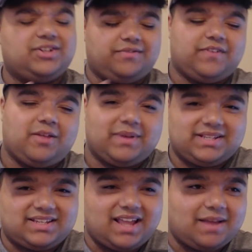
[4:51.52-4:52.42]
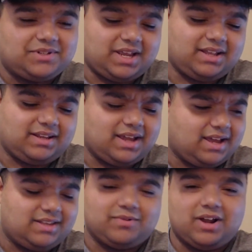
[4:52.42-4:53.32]
make sure to follow my Snapchat,
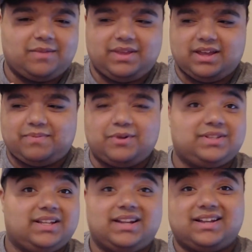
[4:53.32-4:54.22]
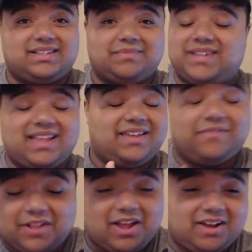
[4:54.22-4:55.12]
guys, where I'll be posting some daily
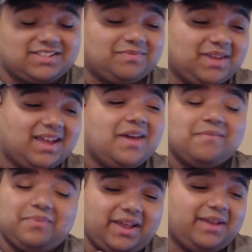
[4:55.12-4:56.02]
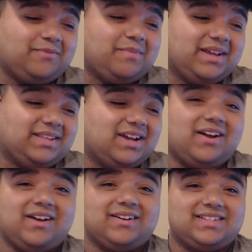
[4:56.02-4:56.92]
vlogs, me playing with my
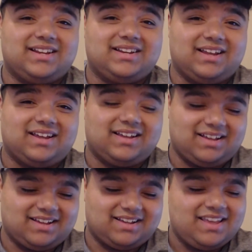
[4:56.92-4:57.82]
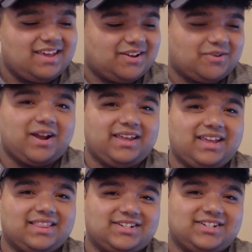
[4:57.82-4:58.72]
dogs and
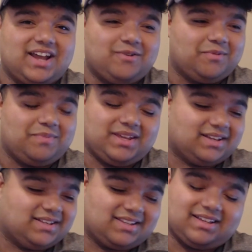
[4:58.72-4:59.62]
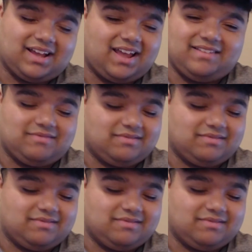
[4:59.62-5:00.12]
crying in the shower because I...